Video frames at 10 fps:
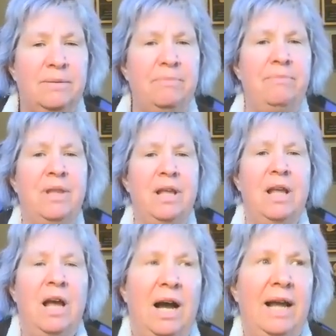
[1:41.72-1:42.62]

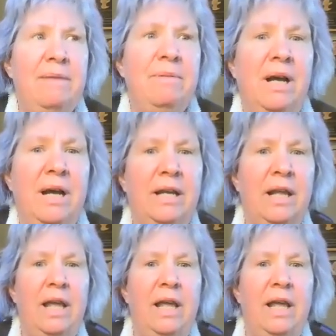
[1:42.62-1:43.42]
I am not